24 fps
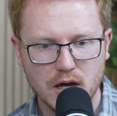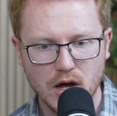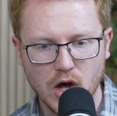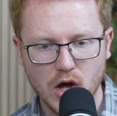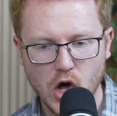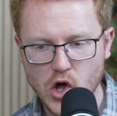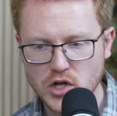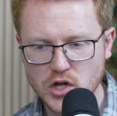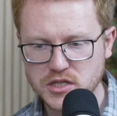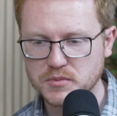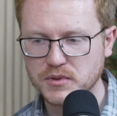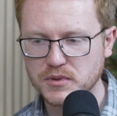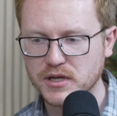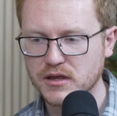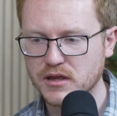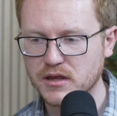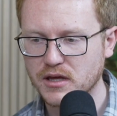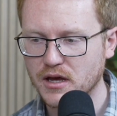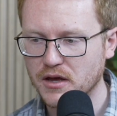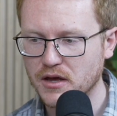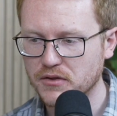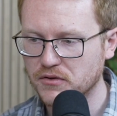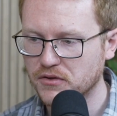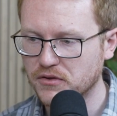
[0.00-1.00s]
ultimately,
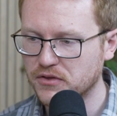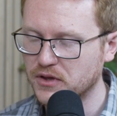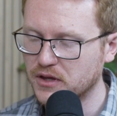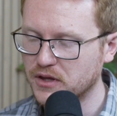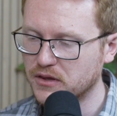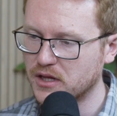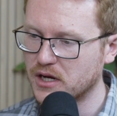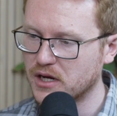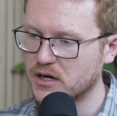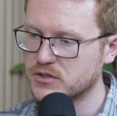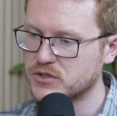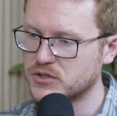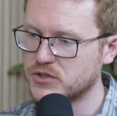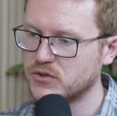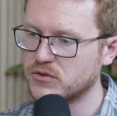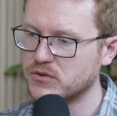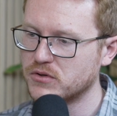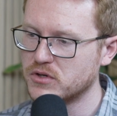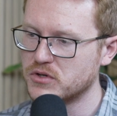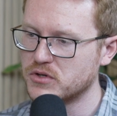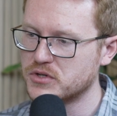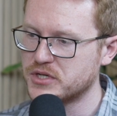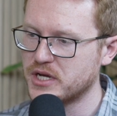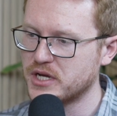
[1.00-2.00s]
the other thing there too
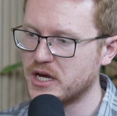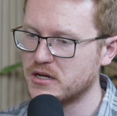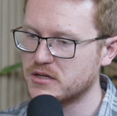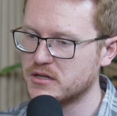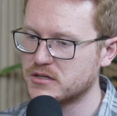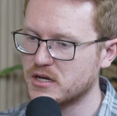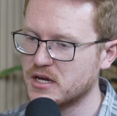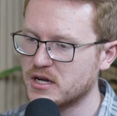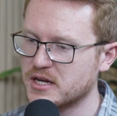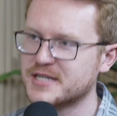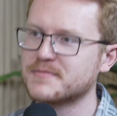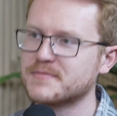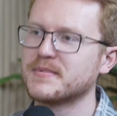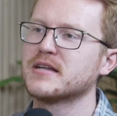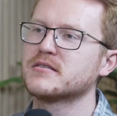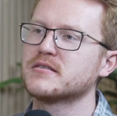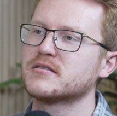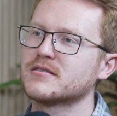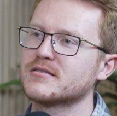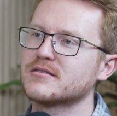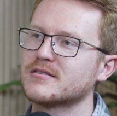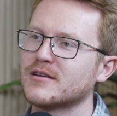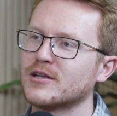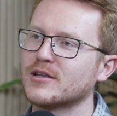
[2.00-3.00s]
that you said is
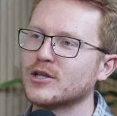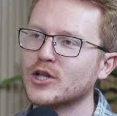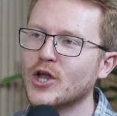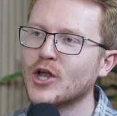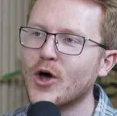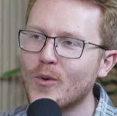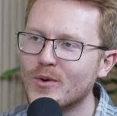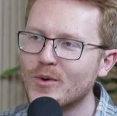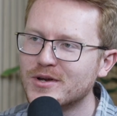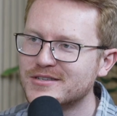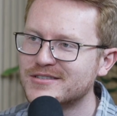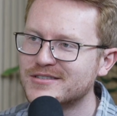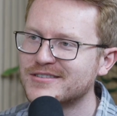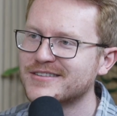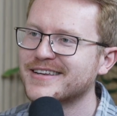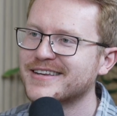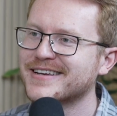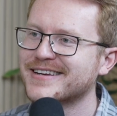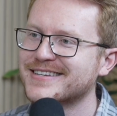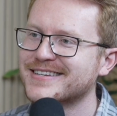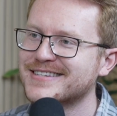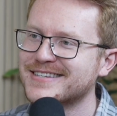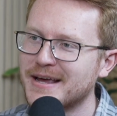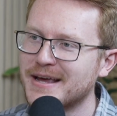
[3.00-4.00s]
expenses, lowest
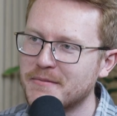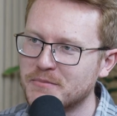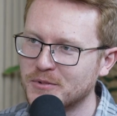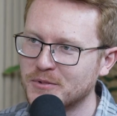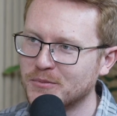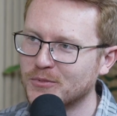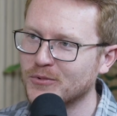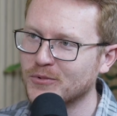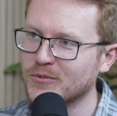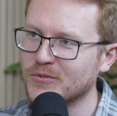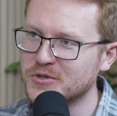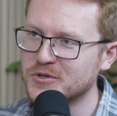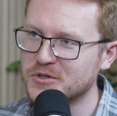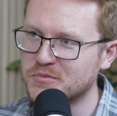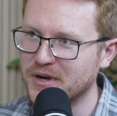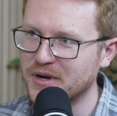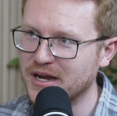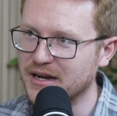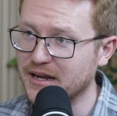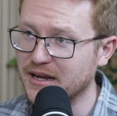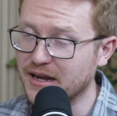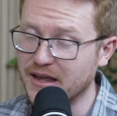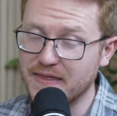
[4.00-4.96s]
acceptable spending.